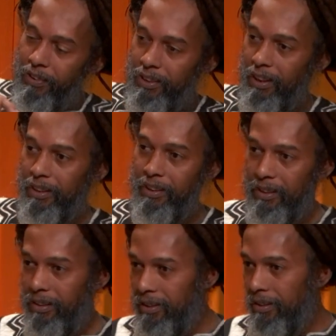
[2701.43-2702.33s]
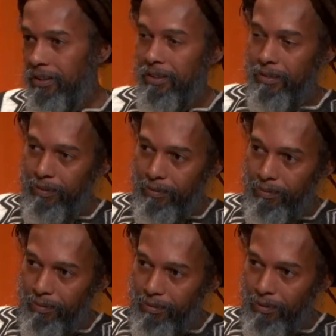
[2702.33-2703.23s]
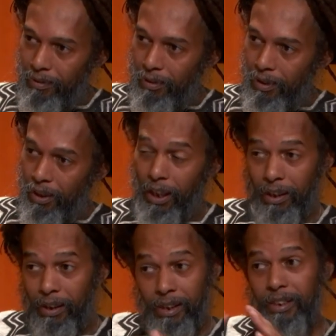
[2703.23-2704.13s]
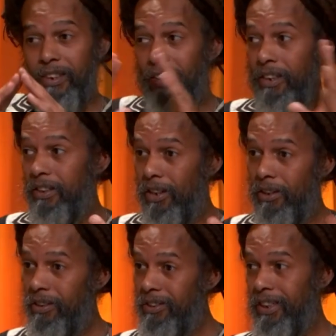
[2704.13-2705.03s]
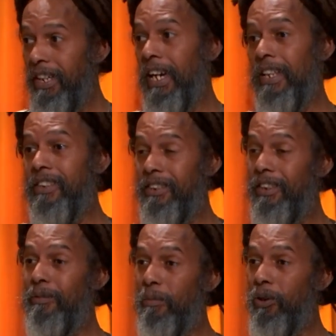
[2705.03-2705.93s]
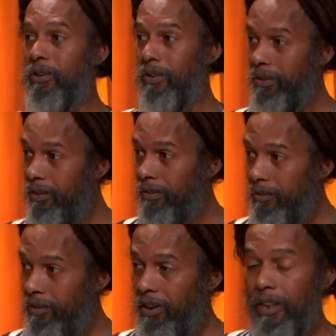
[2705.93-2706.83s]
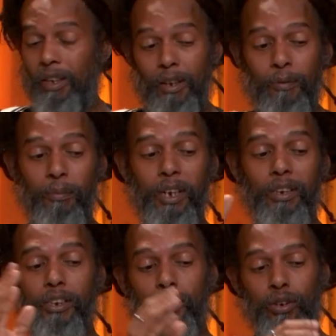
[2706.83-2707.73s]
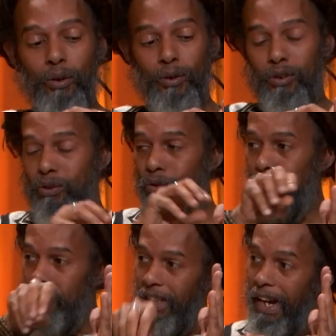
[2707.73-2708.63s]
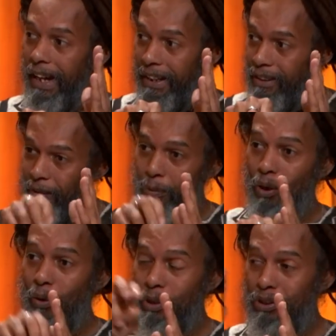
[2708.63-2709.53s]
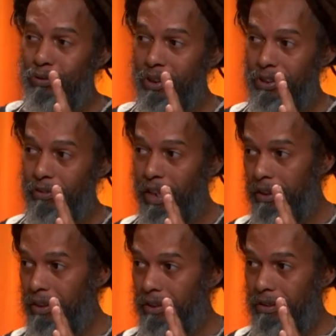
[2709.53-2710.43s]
his existence. Like he's a neter, he's a god, he's still immortal. Right. But he chose to die, but always to resurrect.